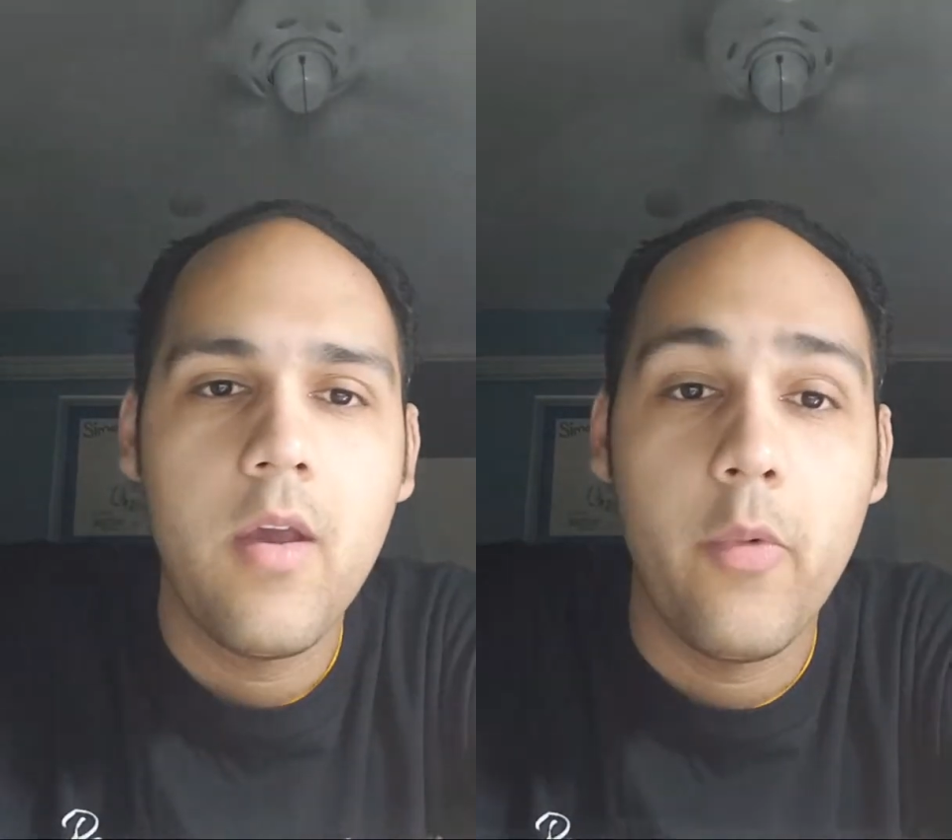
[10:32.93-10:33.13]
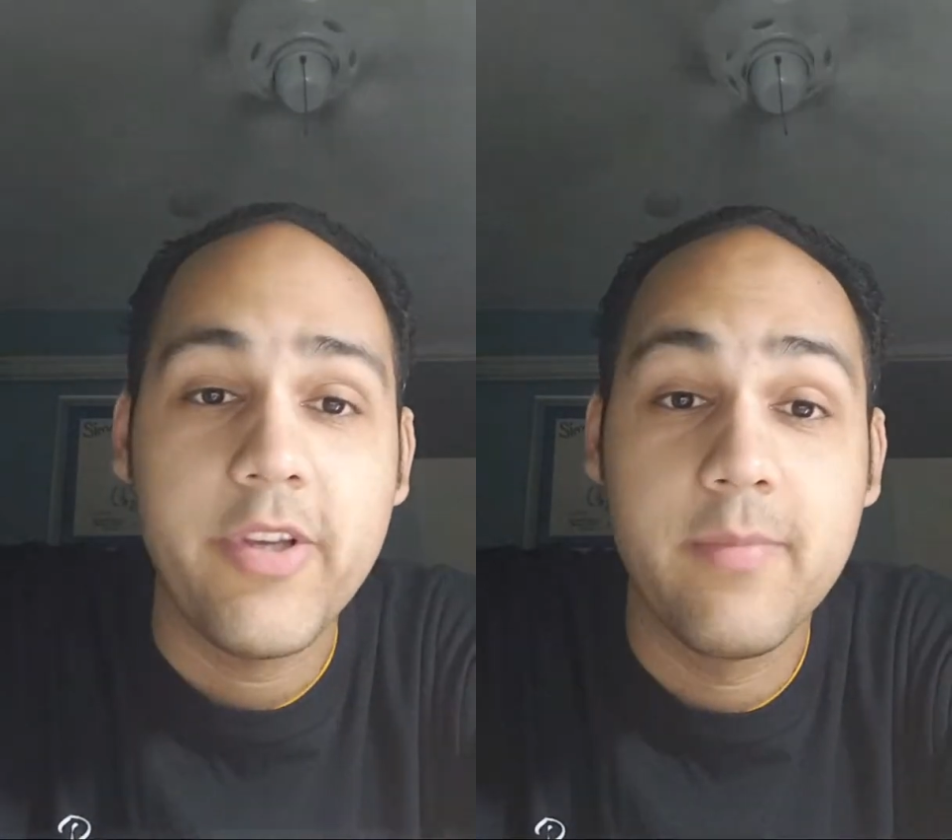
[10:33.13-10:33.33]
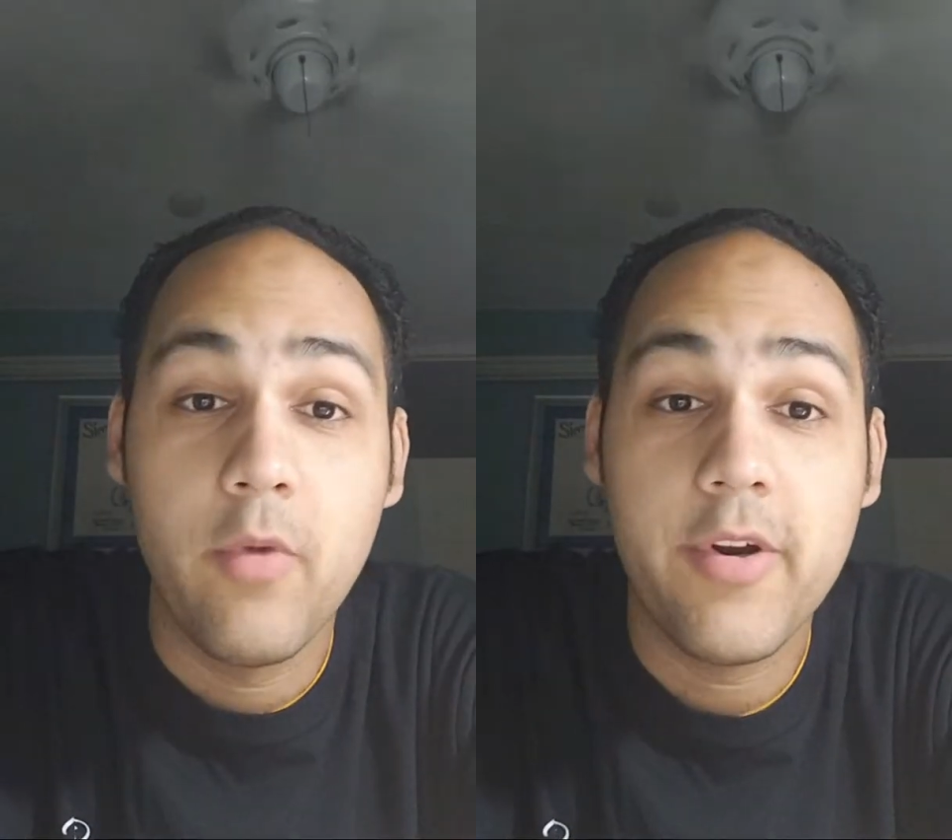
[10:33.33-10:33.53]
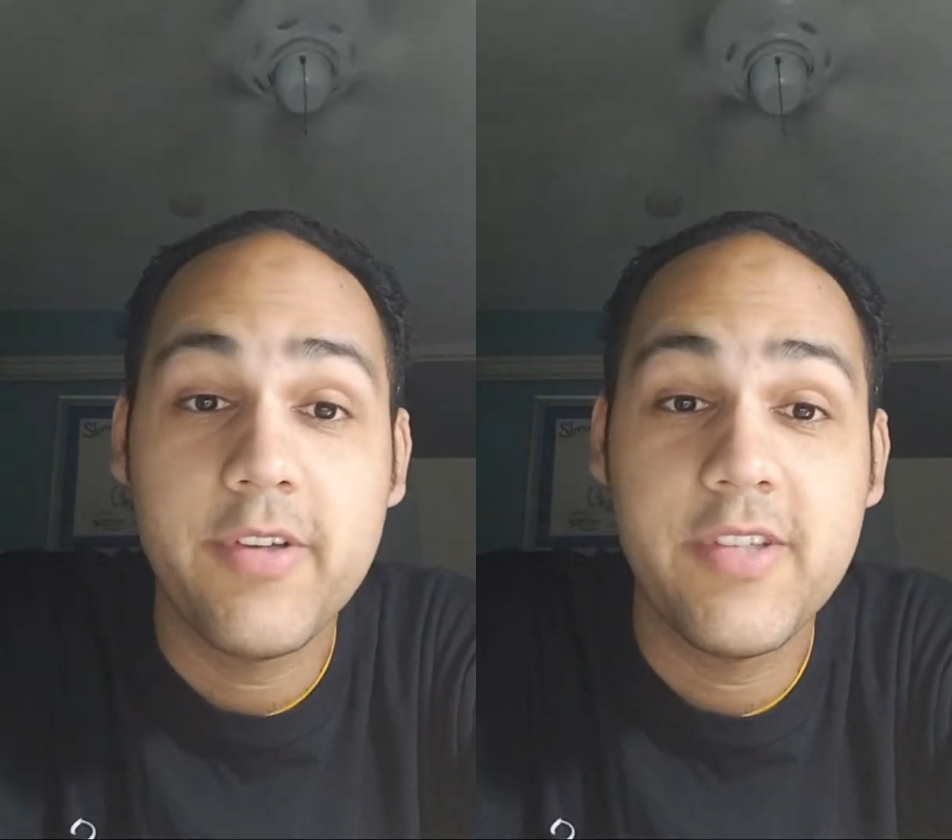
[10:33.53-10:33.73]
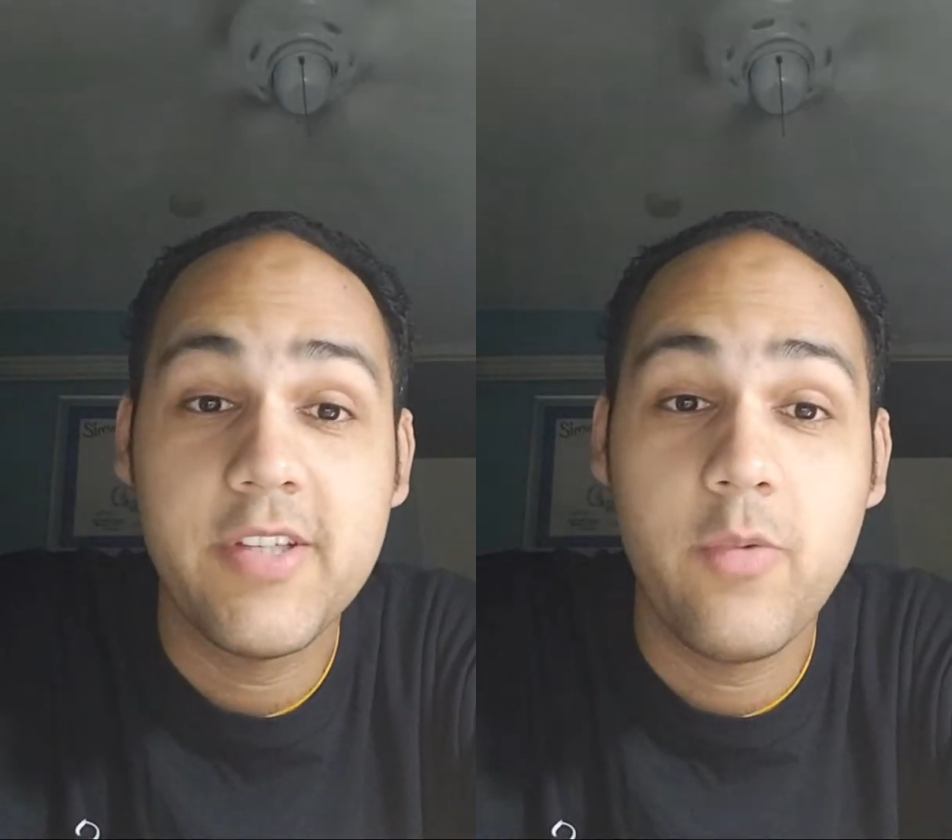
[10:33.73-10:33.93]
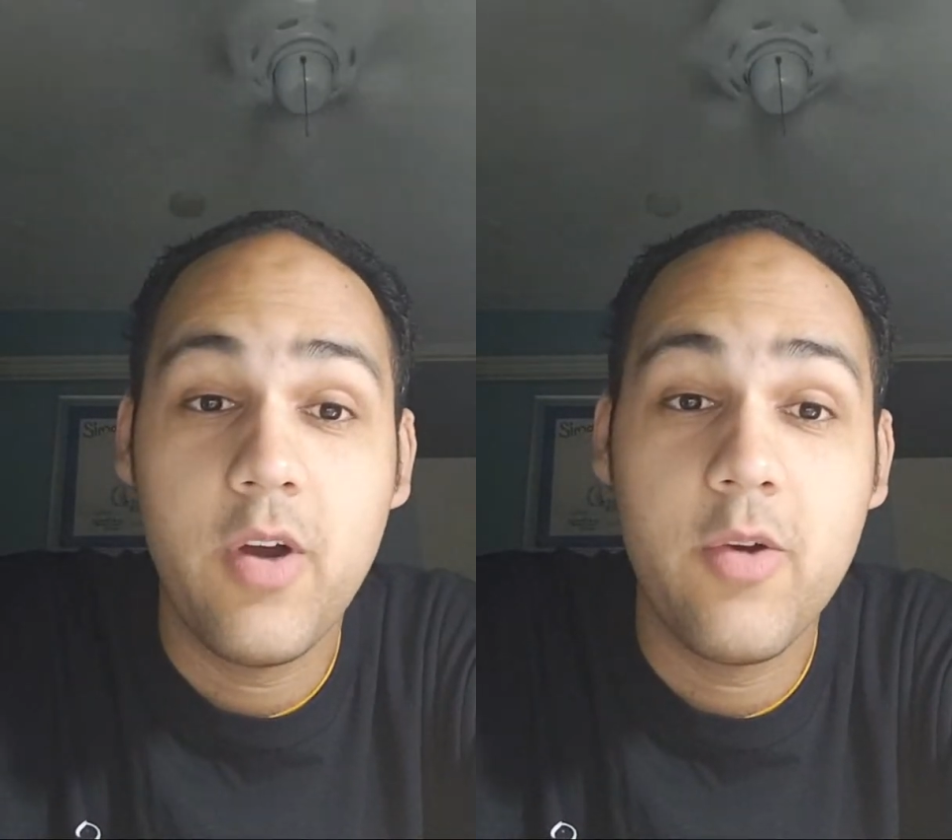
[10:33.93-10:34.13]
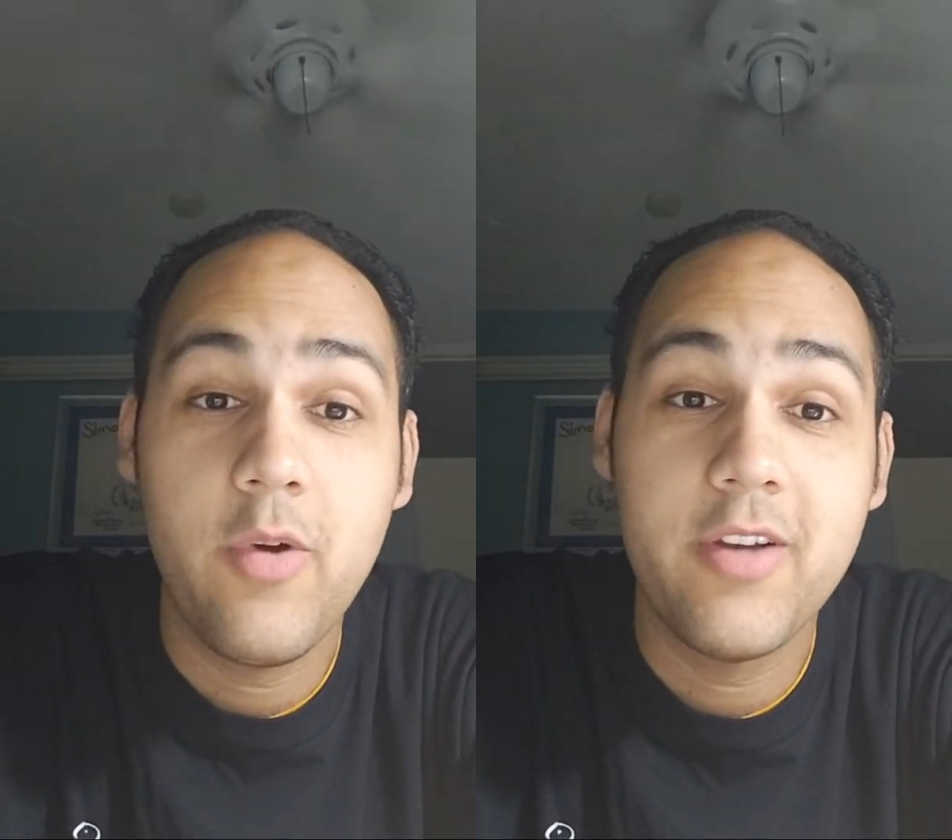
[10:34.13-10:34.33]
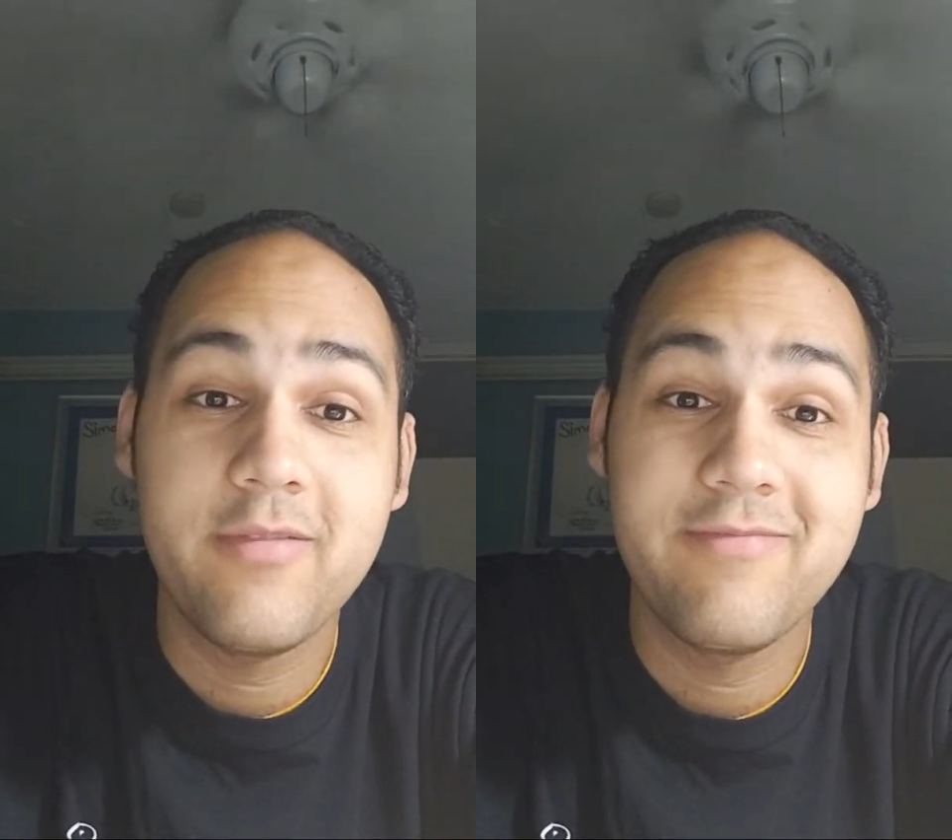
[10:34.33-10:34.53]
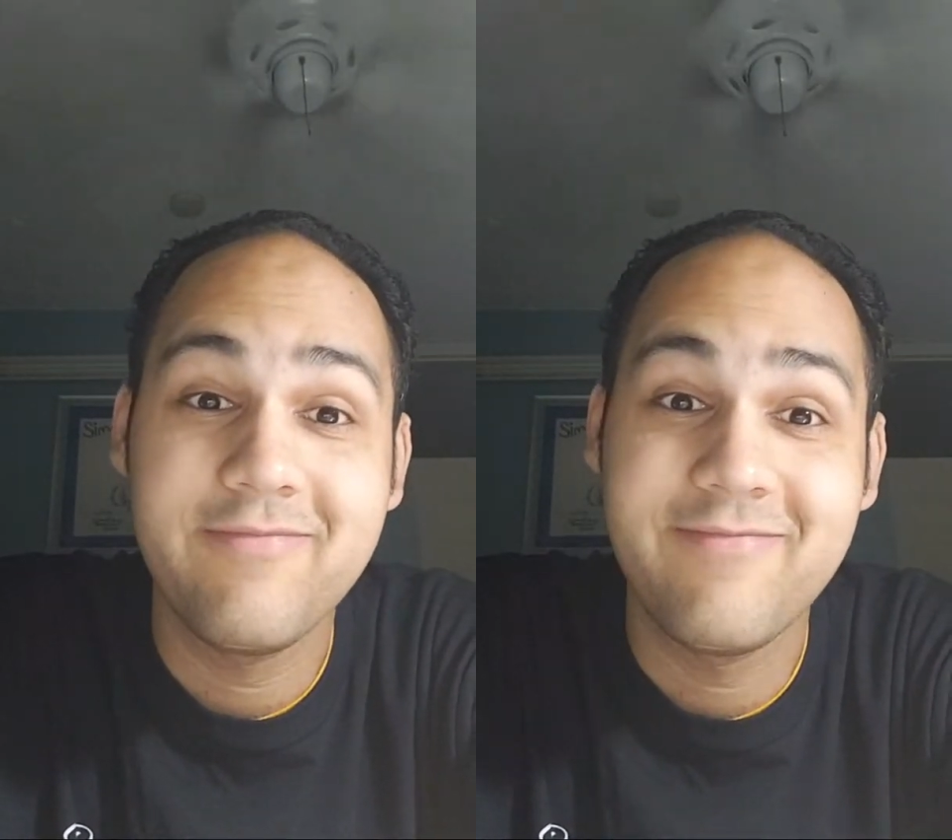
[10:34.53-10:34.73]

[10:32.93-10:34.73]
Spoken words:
Wes Morgan says, Wagwan.